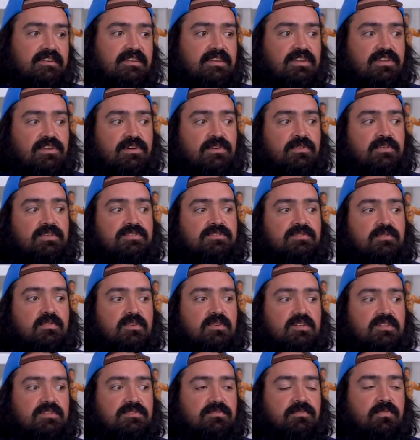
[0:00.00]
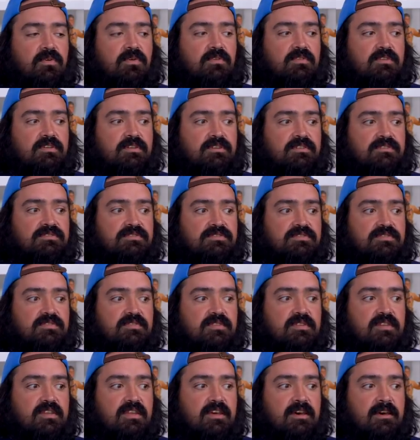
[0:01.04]
You know, as far as foliars,
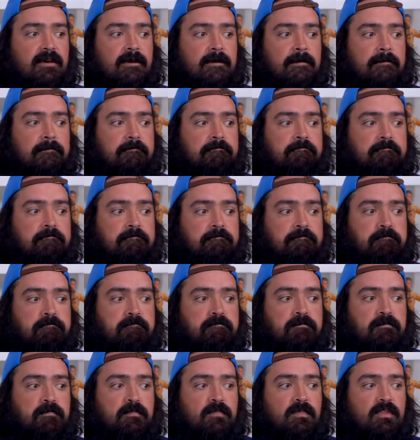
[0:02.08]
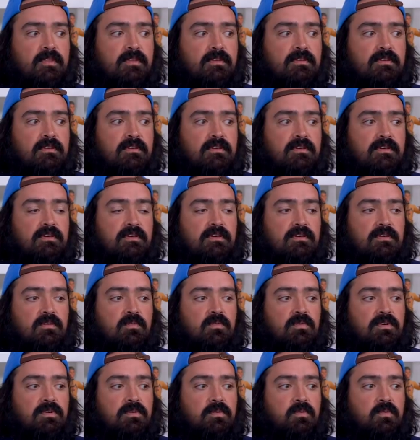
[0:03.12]
um,
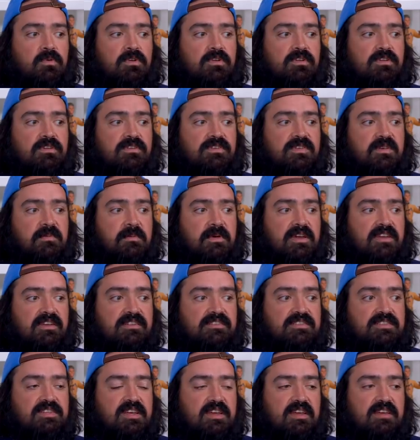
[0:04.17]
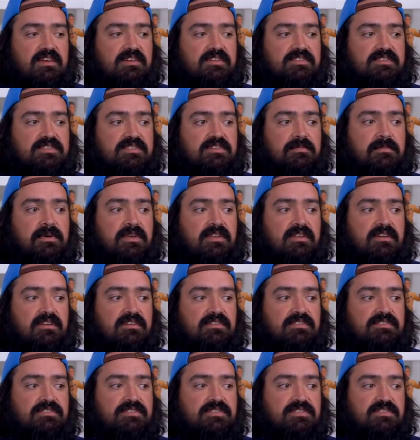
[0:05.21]
one one good tip I could say is depending
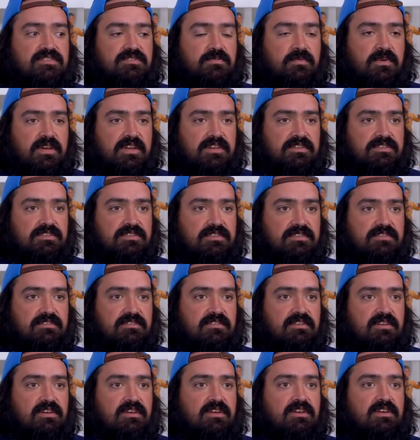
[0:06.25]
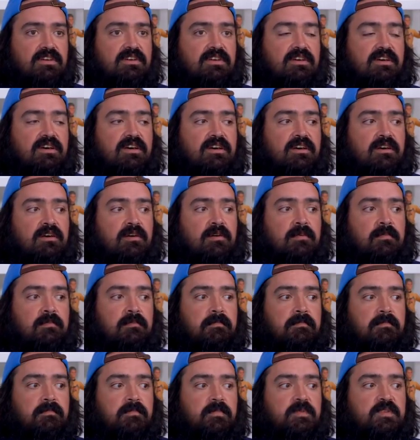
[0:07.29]
on your situation.
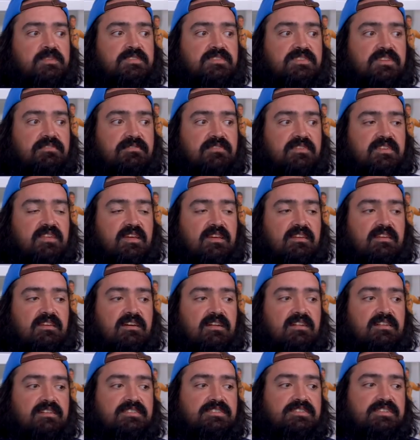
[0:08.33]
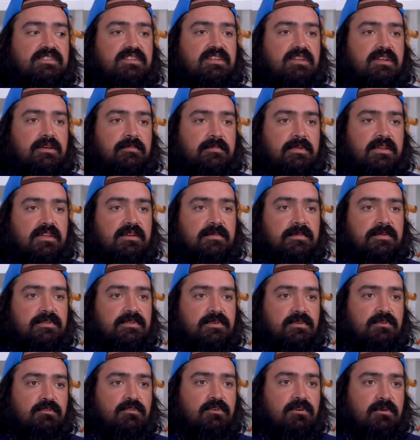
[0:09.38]
Um, there's different technology that I've been able to
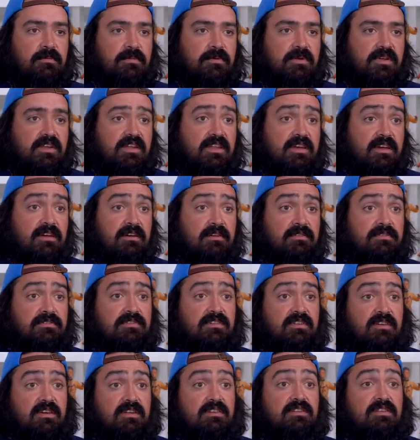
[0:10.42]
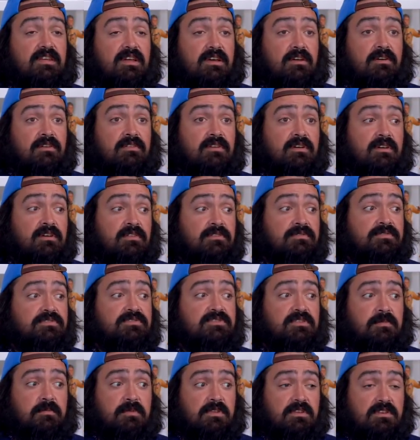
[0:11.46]
incorporate now to cut down on
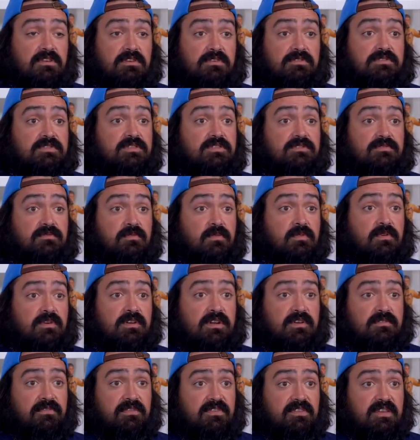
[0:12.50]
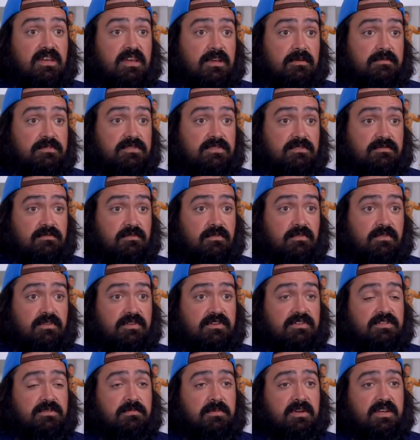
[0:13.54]
some of the uses for different types of
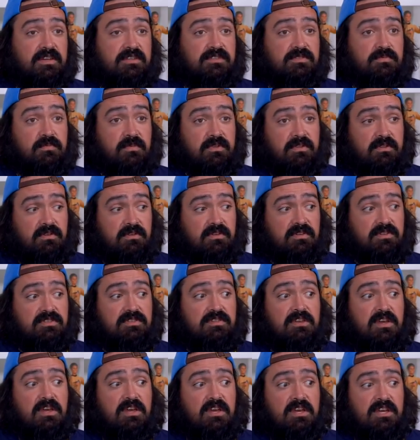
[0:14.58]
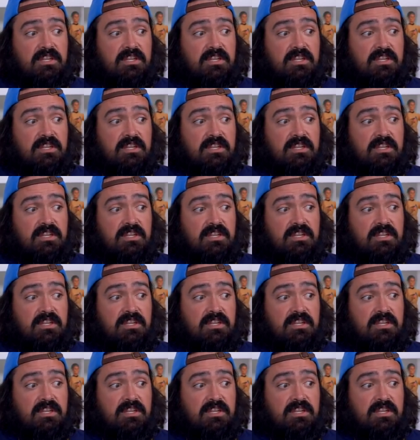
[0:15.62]
foliar sprays, whether it's